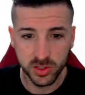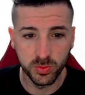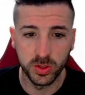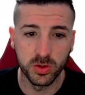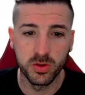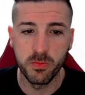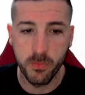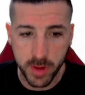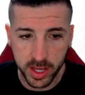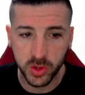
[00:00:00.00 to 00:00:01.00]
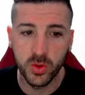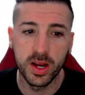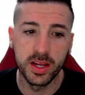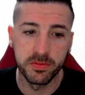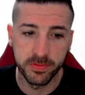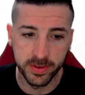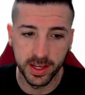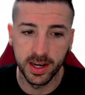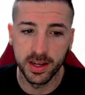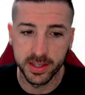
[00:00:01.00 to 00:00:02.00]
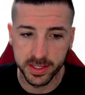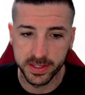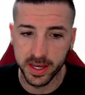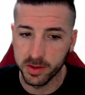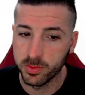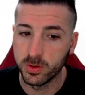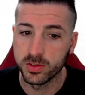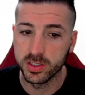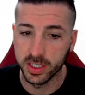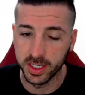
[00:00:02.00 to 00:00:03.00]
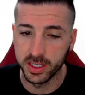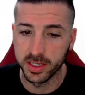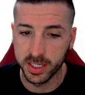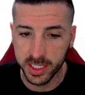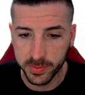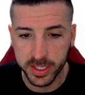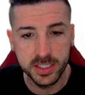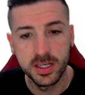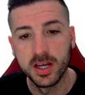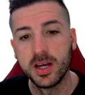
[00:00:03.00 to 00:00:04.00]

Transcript: We don't manually fill the tables in the database.